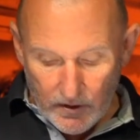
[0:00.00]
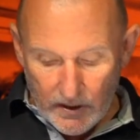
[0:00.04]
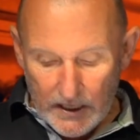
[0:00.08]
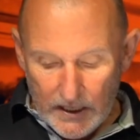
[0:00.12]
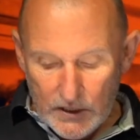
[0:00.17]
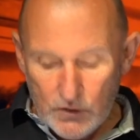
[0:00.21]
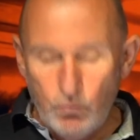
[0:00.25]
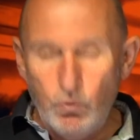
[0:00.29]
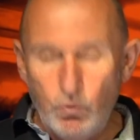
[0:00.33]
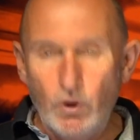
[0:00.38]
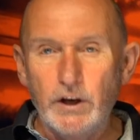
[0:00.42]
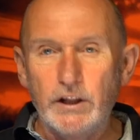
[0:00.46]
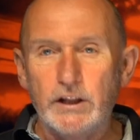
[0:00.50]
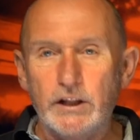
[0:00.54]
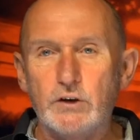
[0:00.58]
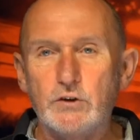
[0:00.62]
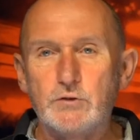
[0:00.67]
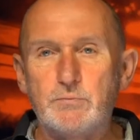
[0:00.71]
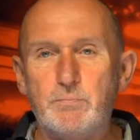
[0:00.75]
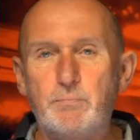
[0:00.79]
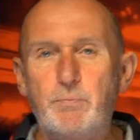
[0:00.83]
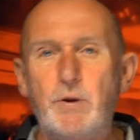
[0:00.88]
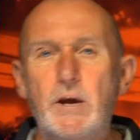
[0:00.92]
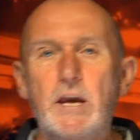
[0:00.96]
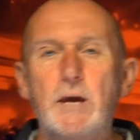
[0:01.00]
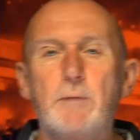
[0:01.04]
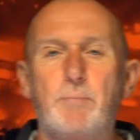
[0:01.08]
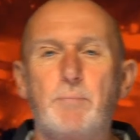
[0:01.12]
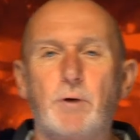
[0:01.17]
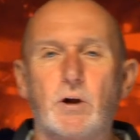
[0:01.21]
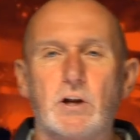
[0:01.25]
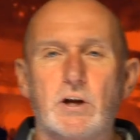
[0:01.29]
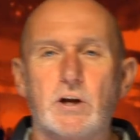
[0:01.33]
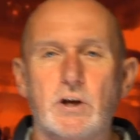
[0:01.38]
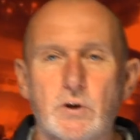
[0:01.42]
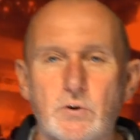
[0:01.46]
He's one of those
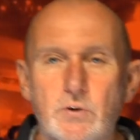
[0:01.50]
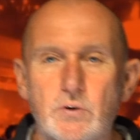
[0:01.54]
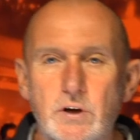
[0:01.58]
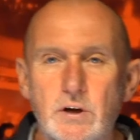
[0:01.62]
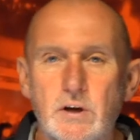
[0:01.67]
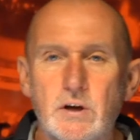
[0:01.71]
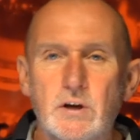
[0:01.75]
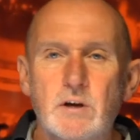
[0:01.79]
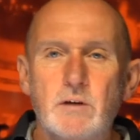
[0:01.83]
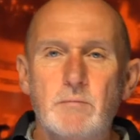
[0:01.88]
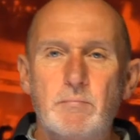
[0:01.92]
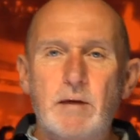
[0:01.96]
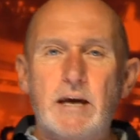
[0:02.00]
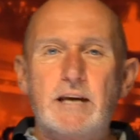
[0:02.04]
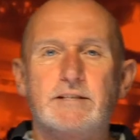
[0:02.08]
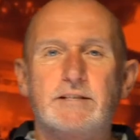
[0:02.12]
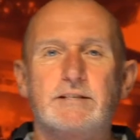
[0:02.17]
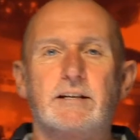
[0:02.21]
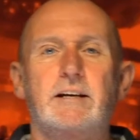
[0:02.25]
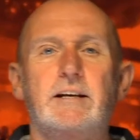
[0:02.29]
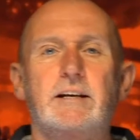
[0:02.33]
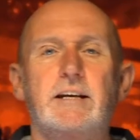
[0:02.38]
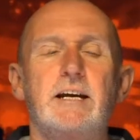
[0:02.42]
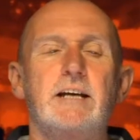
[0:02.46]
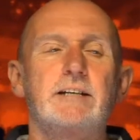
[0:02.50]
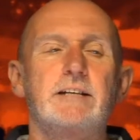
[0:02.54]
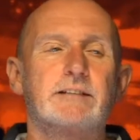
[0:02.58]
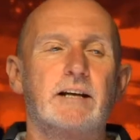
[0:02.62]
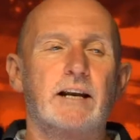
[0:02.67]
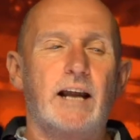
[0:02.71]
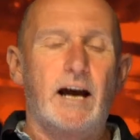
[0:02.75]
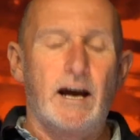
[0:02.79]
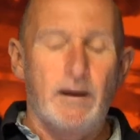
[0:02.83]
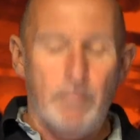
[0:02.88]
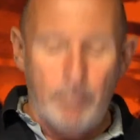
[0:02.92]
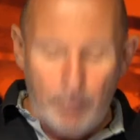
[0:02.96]
people who makes a leader
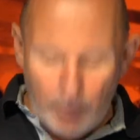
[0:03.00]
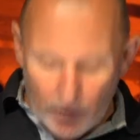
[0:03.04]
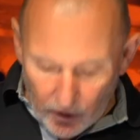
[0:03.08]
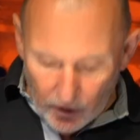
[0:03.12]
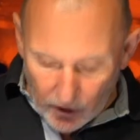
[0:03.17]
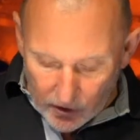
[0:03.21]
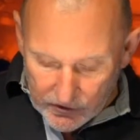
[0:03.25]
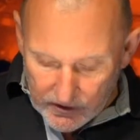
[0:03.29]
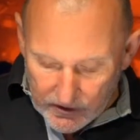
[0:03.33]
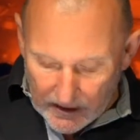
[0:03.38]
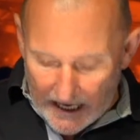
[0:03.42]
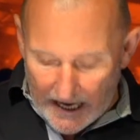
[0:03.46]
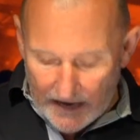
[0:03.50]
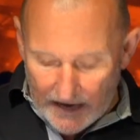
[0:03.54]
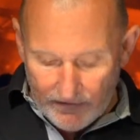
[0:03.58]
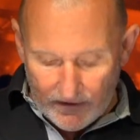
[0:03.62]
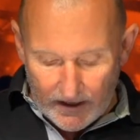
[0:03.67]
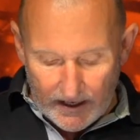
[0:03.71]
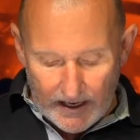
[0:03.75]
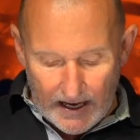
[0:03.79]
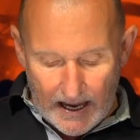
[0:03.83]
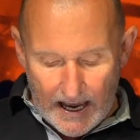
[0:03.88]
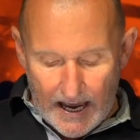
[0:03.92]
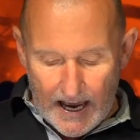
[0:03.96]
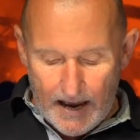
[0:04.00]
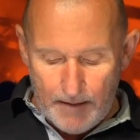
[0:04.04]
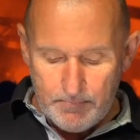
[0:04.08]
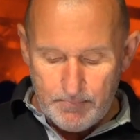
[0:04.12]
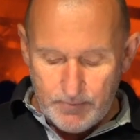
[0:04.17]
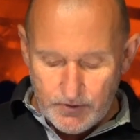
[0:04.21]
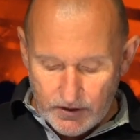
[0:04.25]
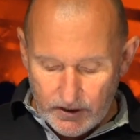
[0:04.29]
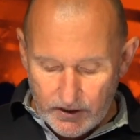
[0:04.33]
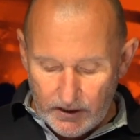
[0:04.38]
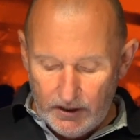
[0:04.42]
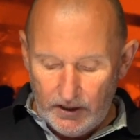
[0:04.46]
like Paul's life an
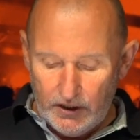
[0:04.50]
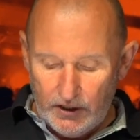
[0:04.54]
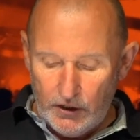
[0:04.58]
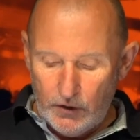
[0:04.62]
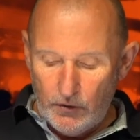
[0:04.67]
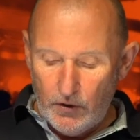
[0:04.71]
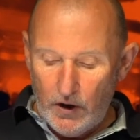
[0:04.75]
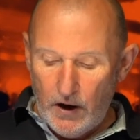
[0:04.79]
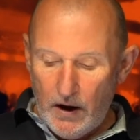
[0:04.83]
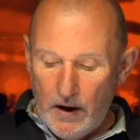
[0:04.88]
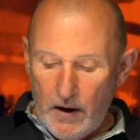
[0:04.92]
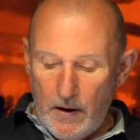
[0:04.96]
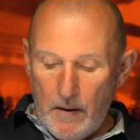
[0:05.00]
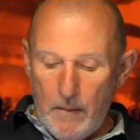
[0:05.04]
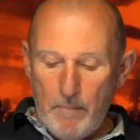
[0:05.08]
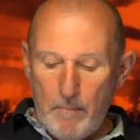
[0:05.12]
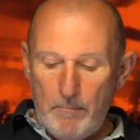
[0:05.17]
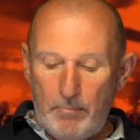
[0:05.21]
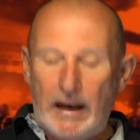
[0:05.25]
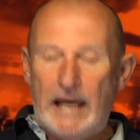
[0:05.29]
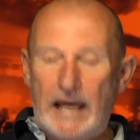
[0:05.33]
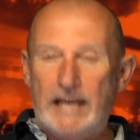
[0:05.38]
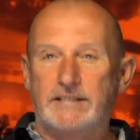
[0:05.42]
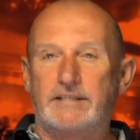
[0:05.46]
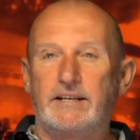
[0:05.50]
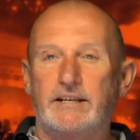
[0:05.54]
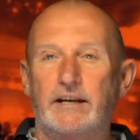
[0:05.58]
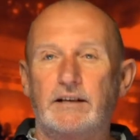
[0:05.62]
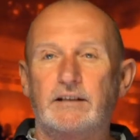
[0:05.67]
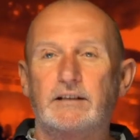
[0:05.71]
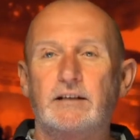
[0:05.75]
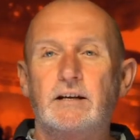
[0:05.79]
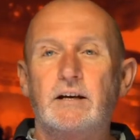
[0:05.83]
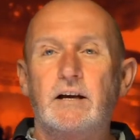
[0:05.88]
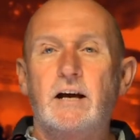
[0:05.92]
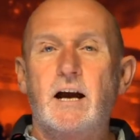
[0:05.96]
absolute
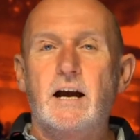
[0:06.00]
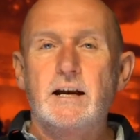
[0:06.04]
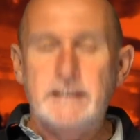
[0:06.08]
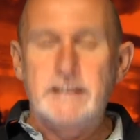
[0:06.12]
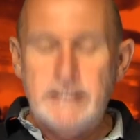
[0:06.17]
blessing. A